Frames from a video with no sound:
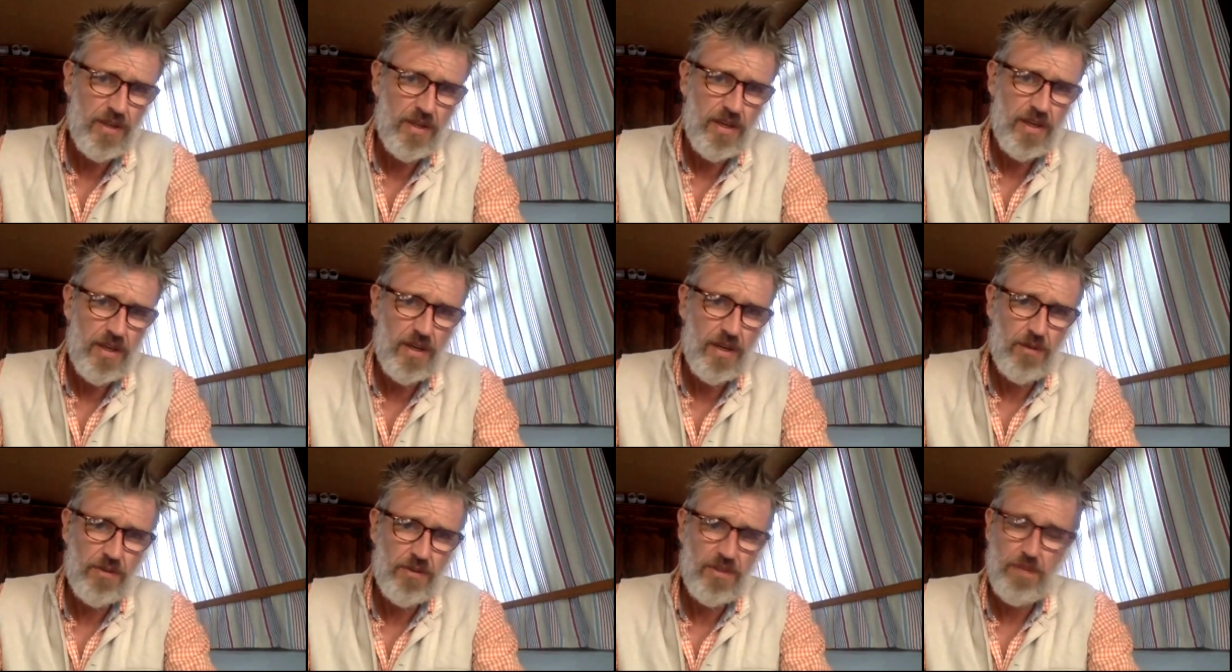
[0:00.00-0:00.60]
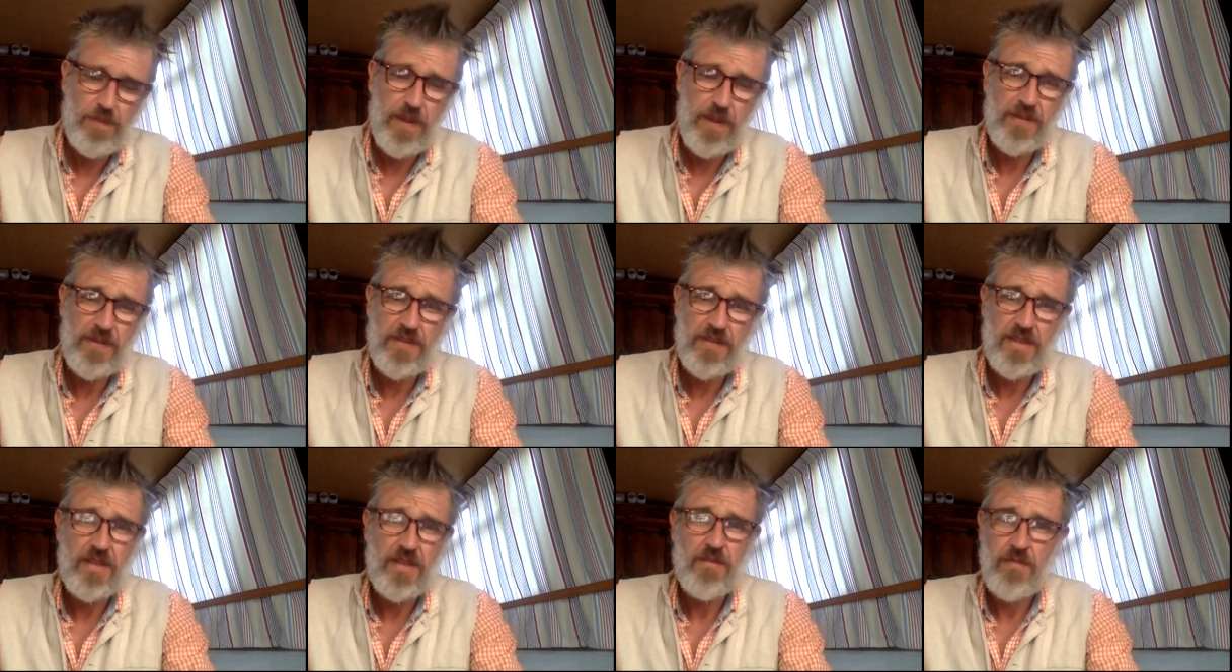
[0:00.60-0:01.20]
And I was
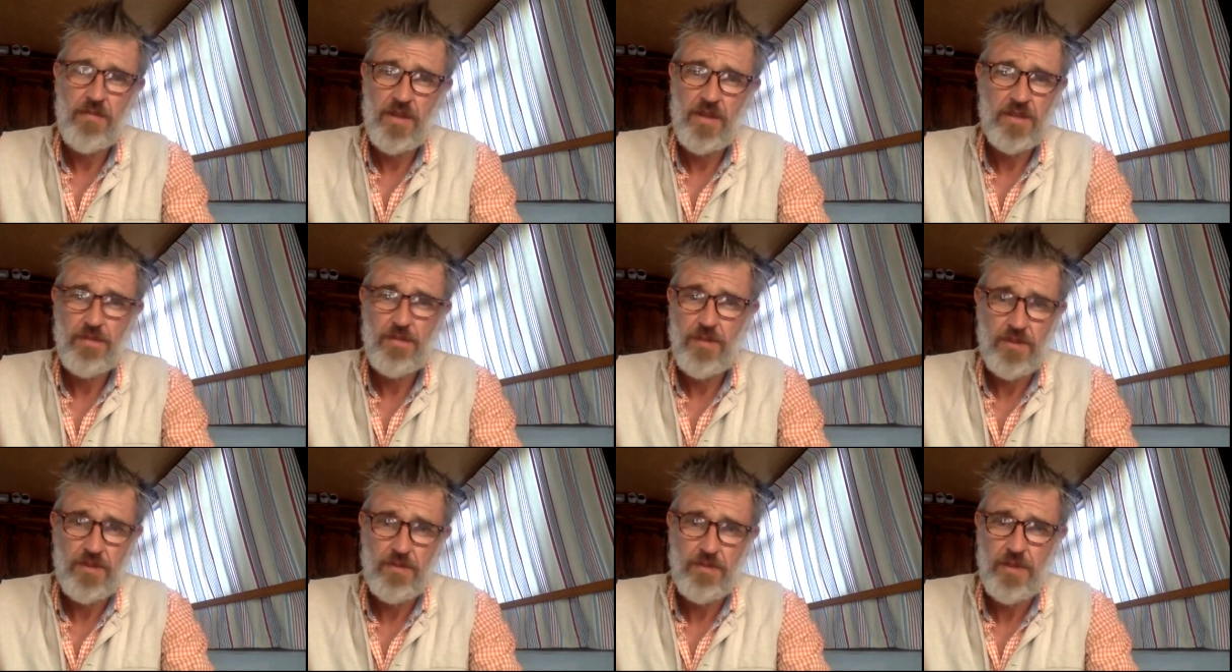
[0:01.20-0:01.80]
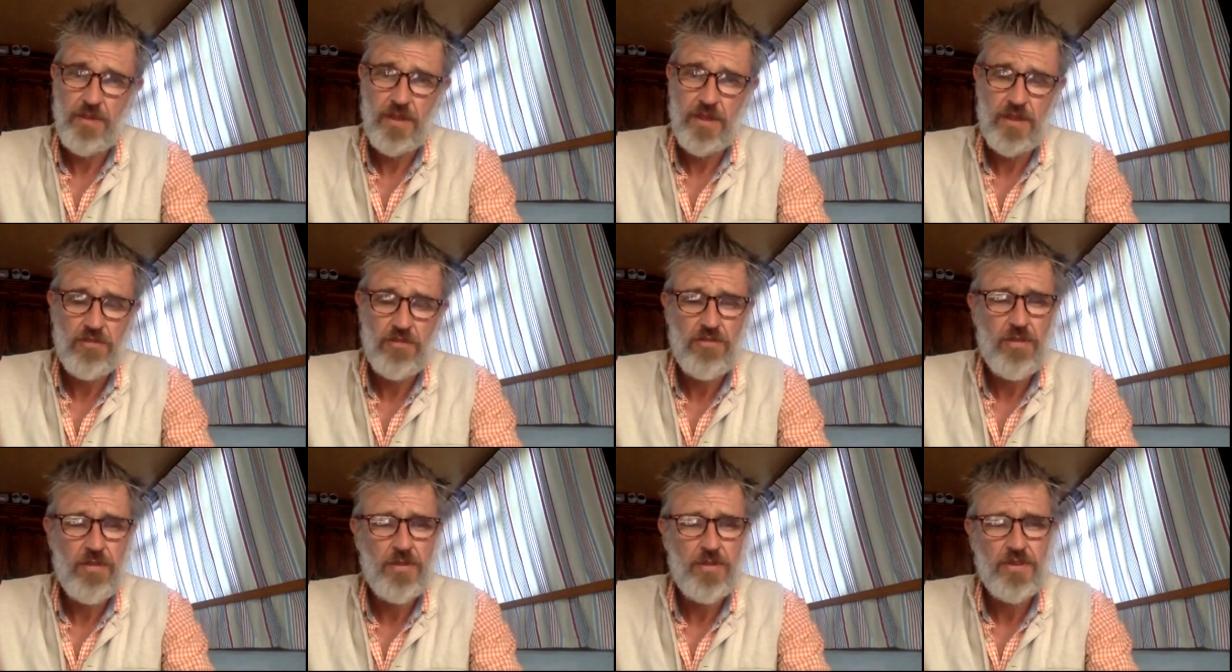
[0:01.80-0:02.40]
expecting much, much bigger
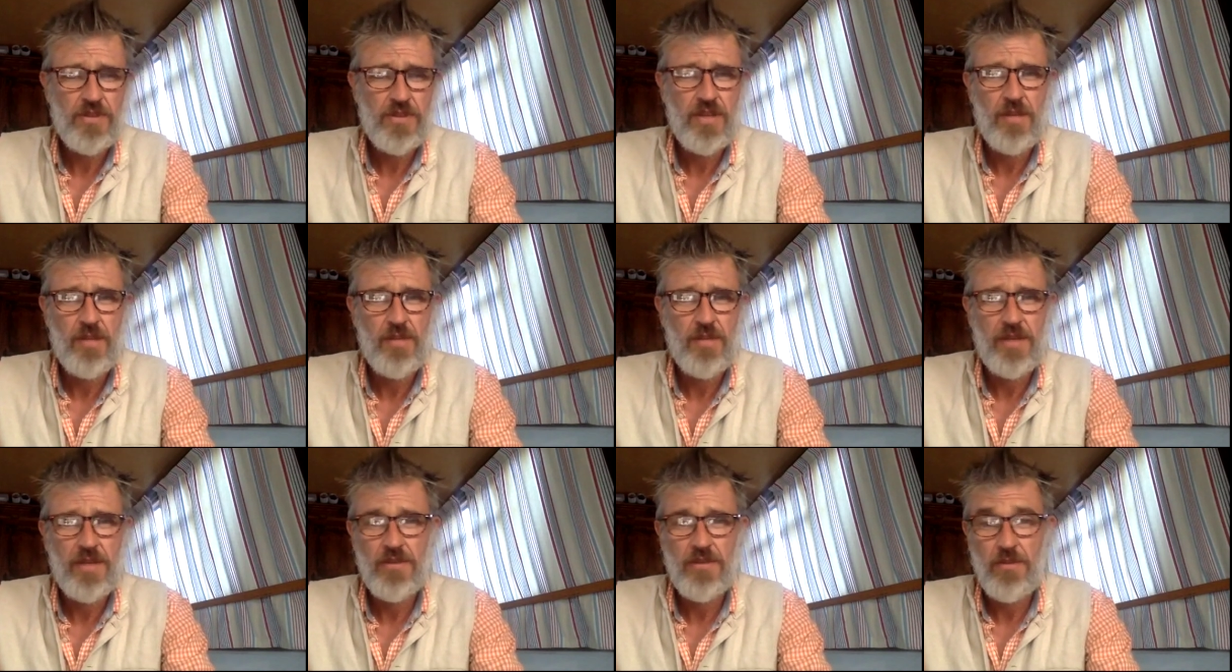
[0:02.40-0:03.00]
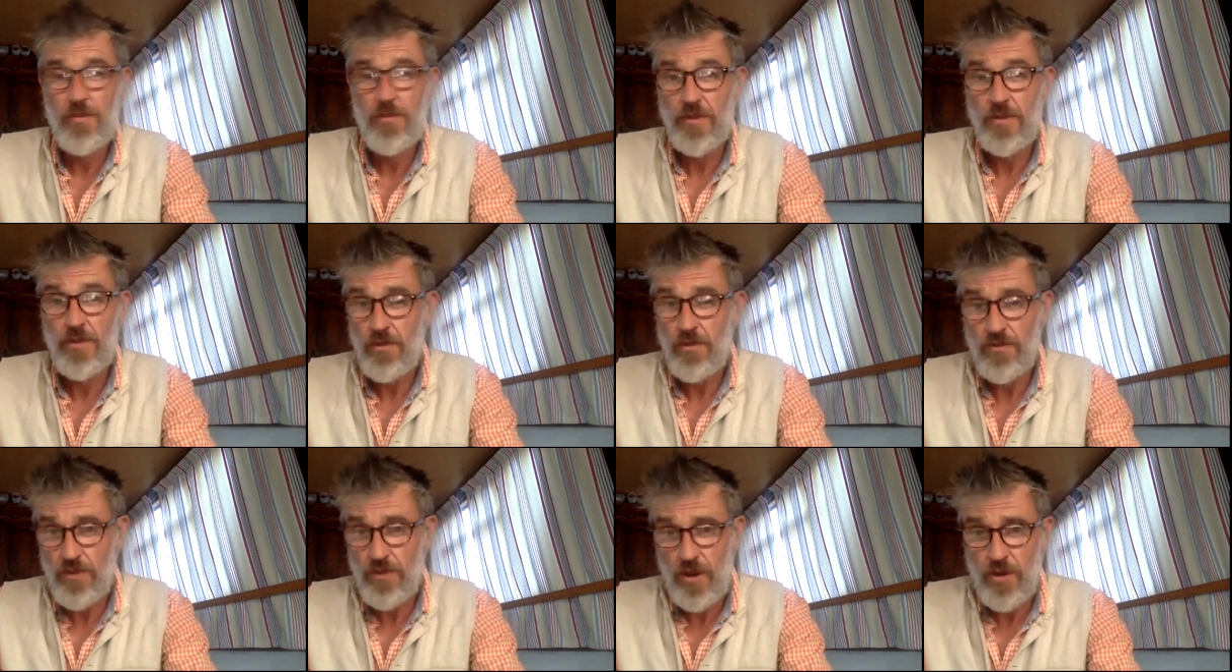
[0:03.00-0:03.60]
tremors to come later. And we don't
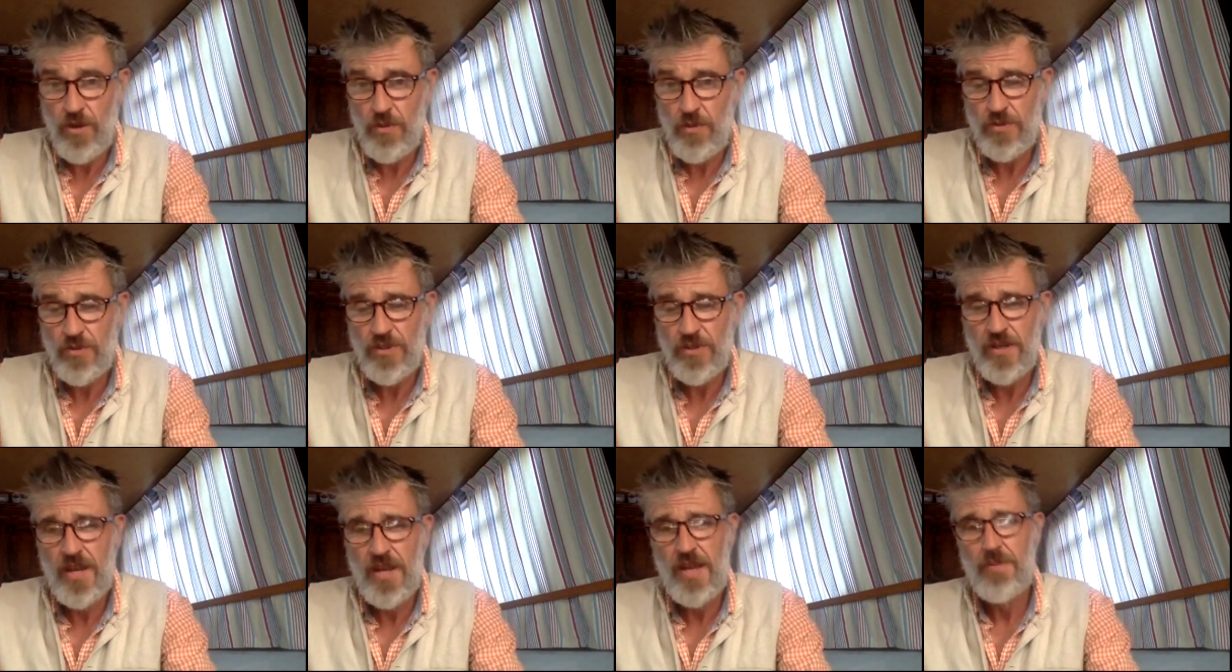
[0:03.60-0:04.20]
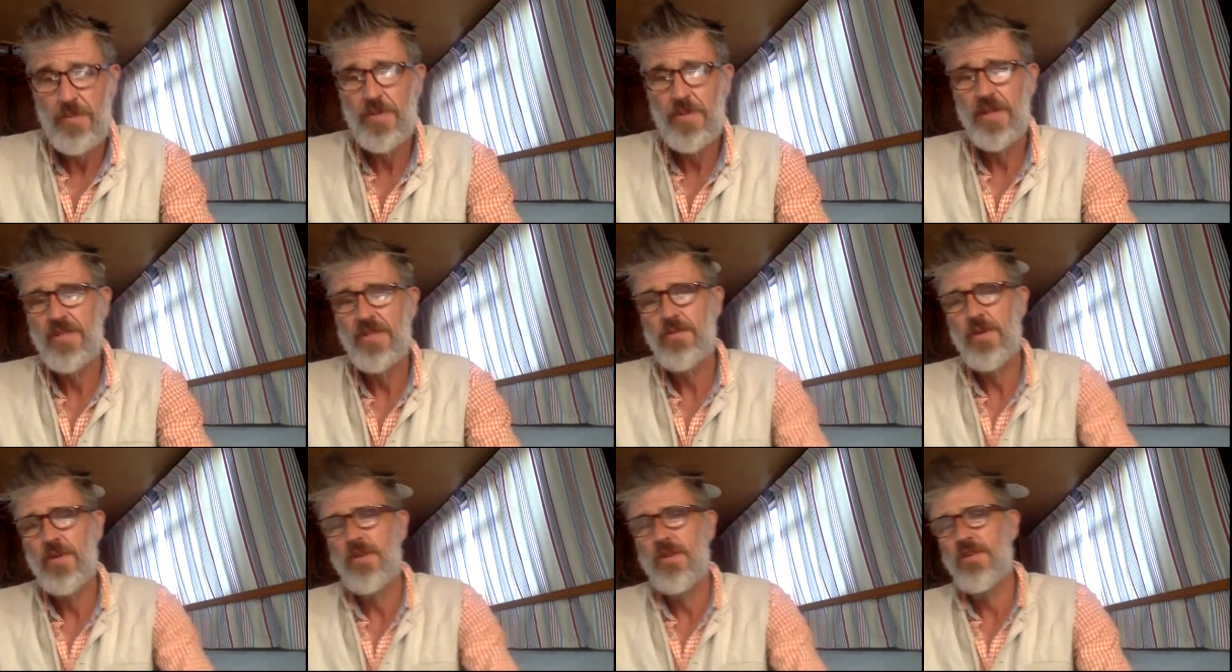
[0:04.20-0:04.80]
know what's going to happen later.
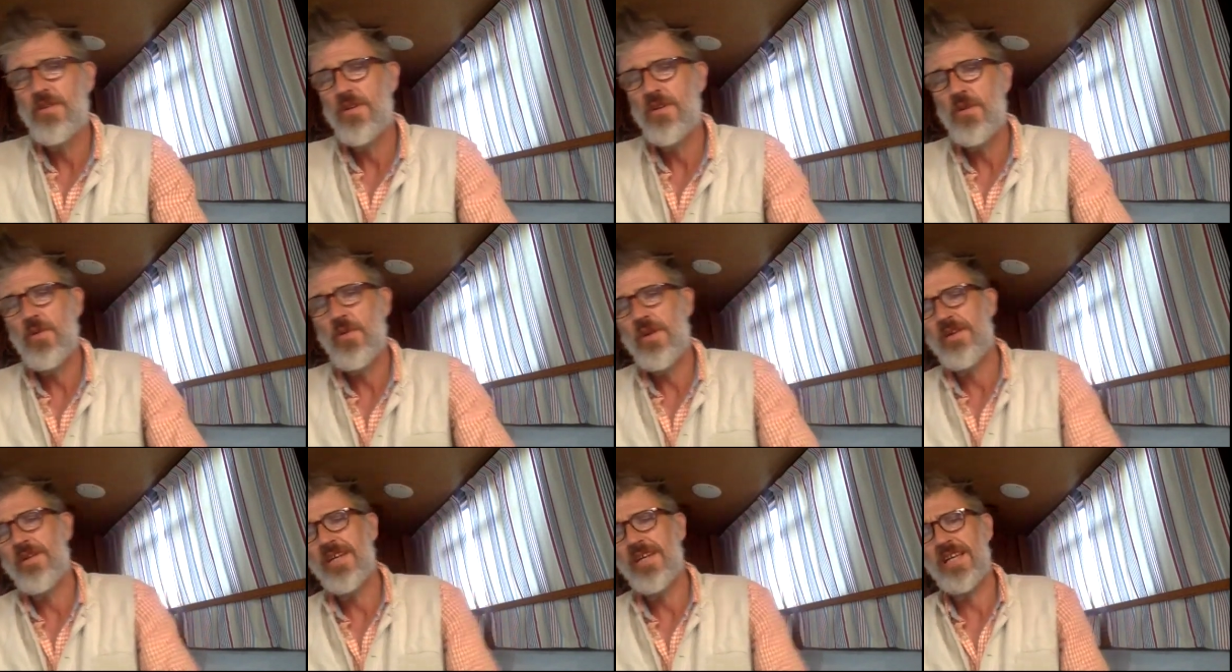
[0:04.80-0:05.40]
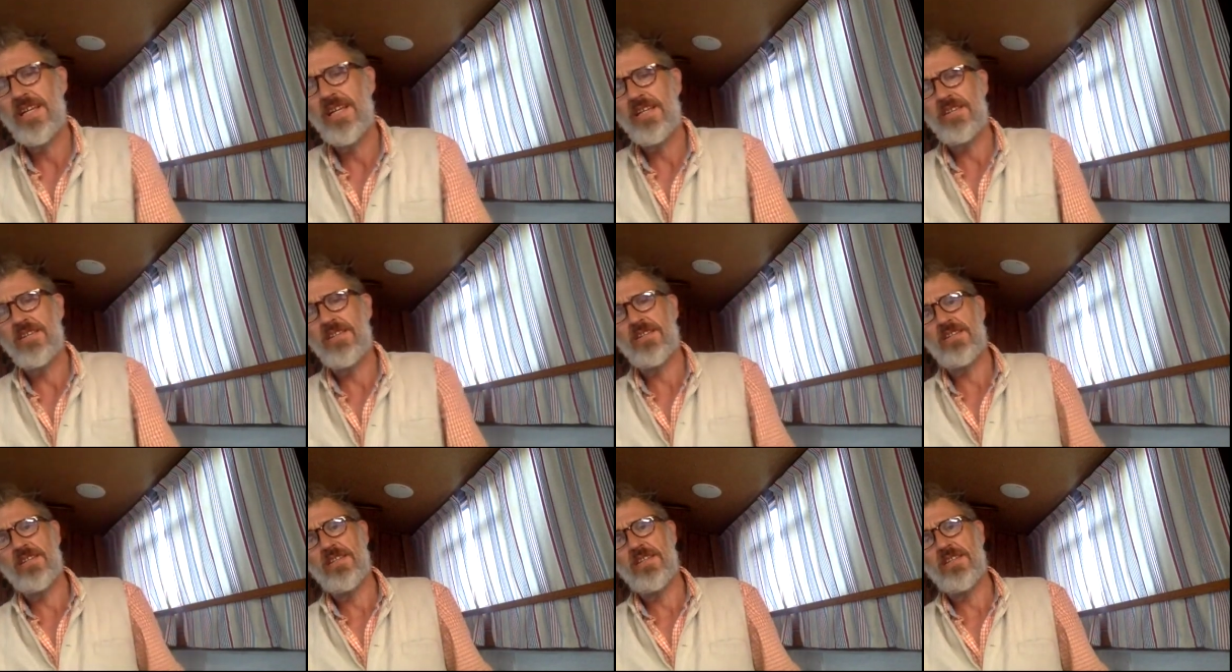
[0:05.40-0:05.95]
We only know where it is.